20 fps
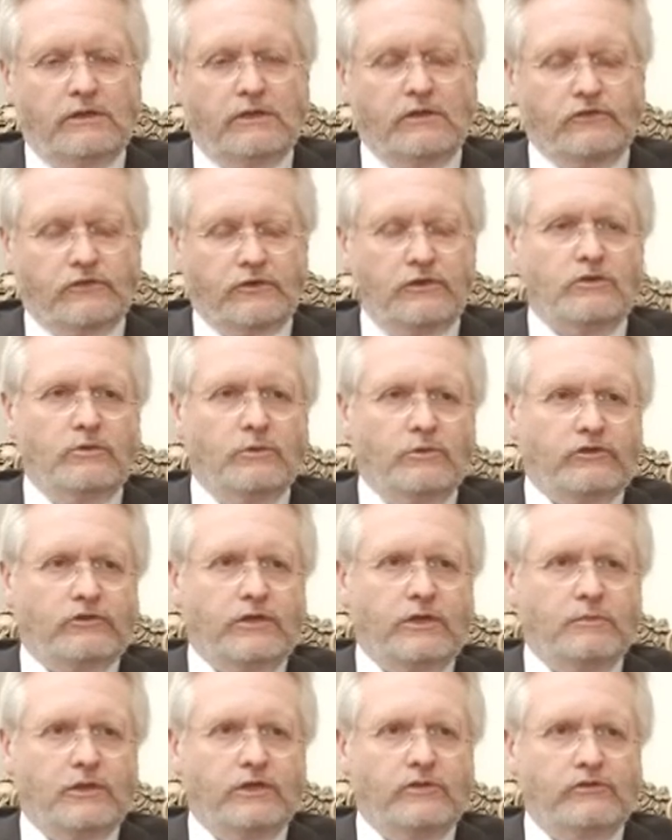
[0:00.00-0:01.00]
Constituent
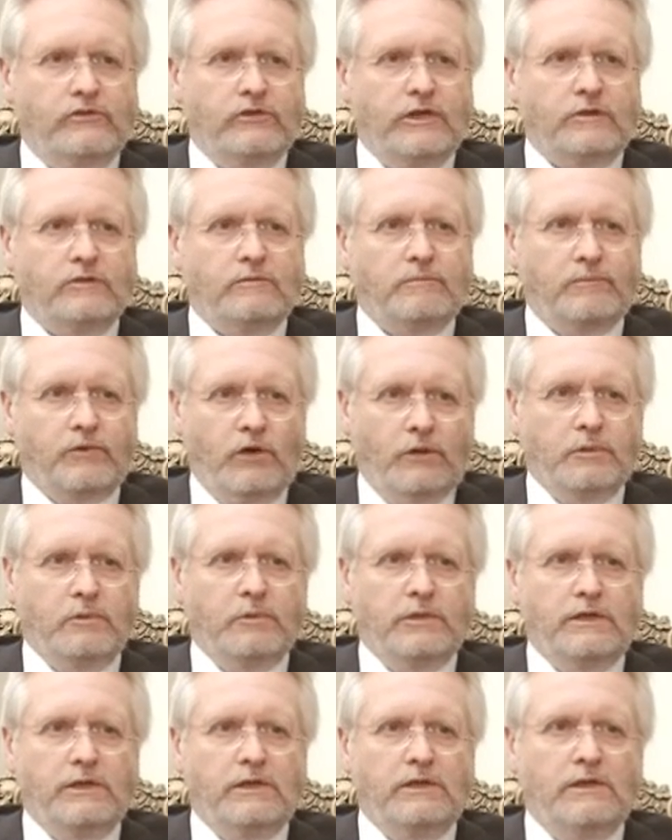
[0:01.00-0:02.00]
Assembly sit
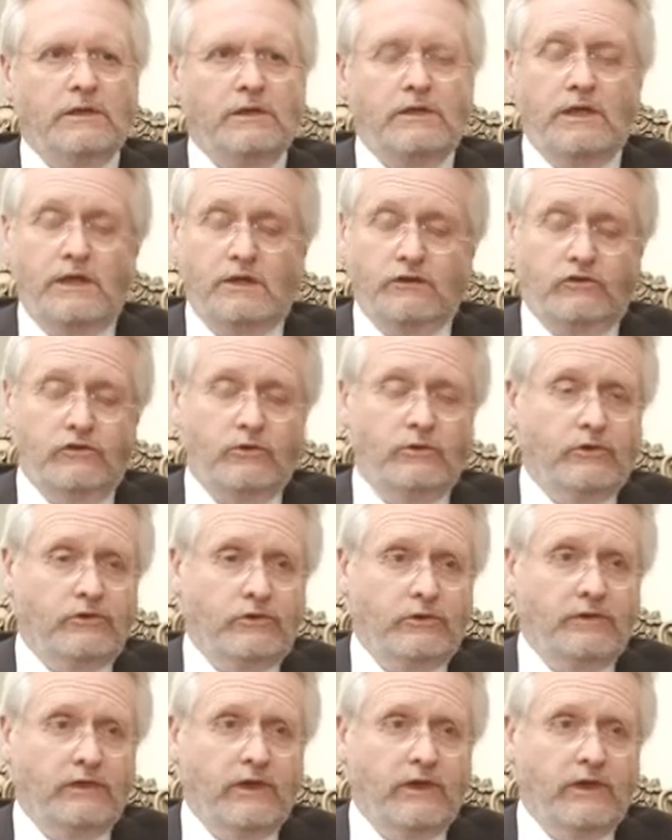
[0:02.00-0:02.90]
probably in 2 or 3